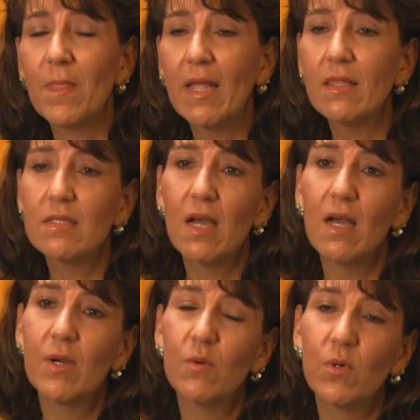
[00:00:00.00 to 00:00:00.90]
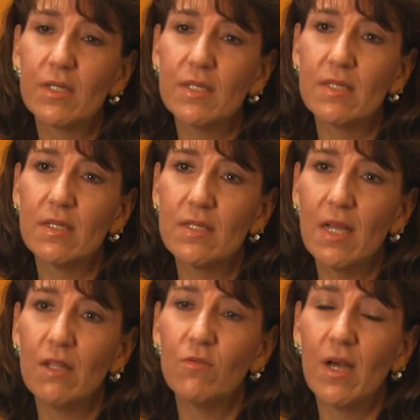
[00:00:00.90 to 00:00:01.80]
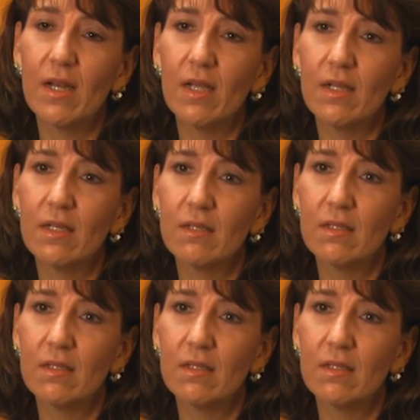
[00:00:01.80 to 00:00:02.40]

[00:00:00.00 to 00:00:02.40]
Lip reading: at the time I worked as a telephonic